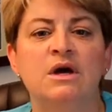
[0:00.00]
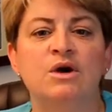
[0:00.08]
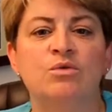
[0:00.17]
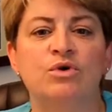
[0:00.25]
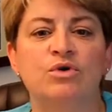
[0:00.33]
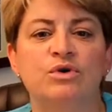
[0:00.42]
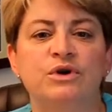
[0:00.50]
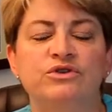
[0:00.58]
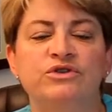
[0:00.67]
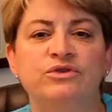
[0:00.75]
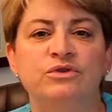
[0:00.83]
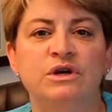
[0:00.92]
We're going
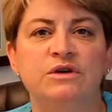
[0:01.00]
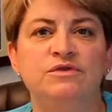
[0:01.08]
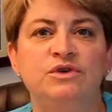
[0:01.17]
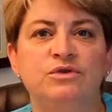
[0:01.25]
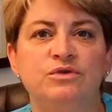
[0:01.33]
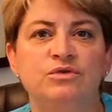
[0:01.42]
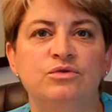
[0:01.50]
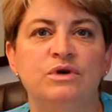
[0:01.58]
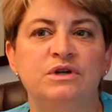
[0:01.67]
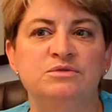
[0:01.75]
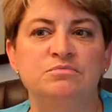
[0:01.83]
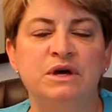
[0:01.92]
to give you
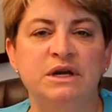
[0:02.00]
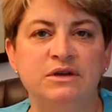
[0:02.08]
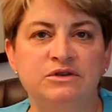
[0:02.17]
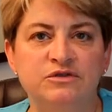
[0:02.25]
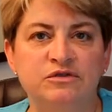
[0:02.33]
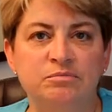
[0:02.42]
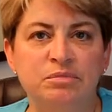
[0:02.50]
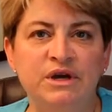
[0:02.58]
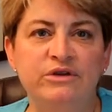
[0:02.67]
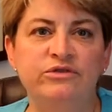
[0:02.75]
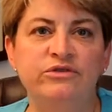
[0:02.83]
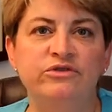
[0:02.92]
as many different
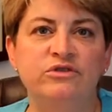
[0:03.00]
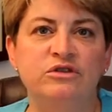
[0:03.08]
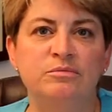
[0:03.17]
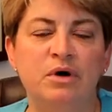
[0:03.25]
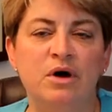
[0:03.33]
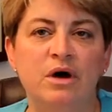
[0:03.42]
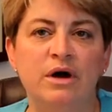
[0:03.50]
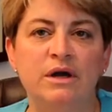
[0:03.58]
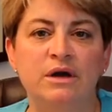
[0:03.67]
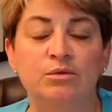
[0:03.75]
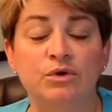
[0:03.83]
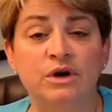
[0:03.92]
pieces to the pie,
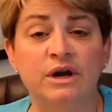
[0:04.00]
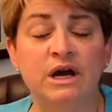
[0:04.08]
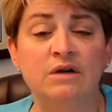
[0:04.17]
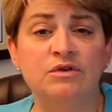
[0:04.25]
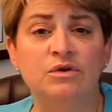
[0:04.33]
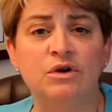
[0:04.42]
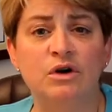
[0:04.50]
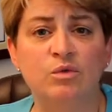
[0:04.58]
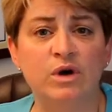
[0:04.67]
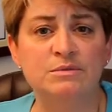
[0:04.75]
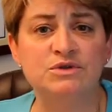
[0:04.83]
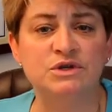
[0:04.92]
and we're going to have it on our
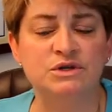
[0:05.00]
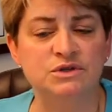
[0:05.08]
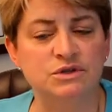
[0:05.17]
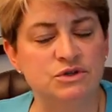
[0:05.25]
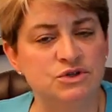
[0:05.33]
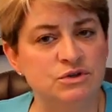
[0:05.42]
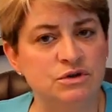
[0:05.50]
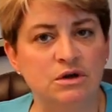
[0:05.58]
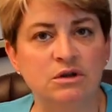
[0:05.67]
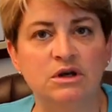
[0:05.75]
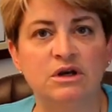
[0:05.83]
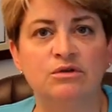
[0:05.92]
website so that you can
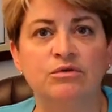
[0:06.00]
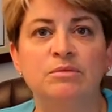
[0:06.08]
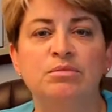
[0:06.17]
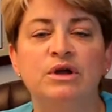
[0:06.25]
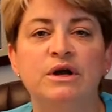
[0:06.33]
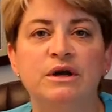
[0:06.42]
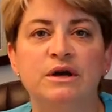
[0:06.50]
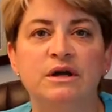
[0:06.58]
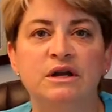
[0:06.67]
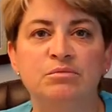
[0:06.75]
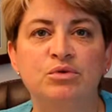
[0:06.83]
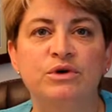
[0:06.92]
click and replay it at
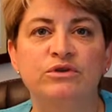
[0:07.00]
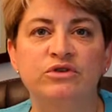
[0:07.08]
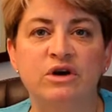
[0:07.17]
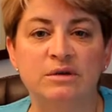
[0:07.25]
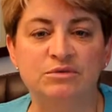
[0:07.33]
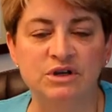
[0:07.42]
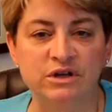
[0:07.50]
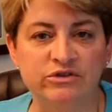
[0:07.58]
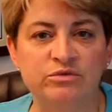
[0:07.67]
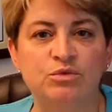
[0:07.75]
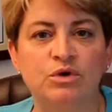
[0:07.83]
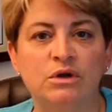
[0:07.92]
any point in time to get
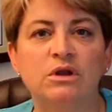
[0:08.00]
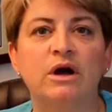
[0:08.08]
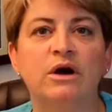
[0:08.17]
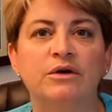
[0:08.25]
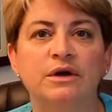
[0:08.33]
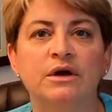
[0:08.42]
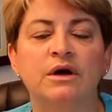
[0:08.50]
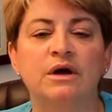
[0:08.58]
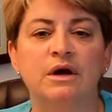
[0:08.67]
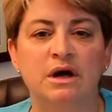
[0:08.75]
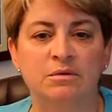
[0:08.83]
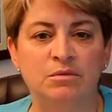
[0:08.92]
some more clarity
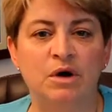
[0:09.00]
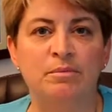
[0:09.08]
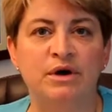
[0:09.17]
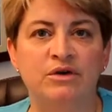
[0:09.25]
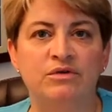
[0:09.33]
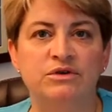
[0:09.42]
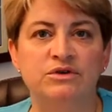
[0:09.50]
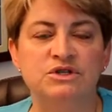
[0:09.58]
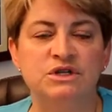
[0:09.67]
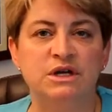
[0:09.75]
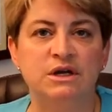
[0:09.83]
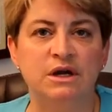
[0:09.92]
and a better
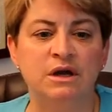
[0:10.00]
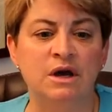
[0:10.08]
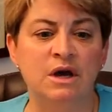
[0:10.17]
understanding.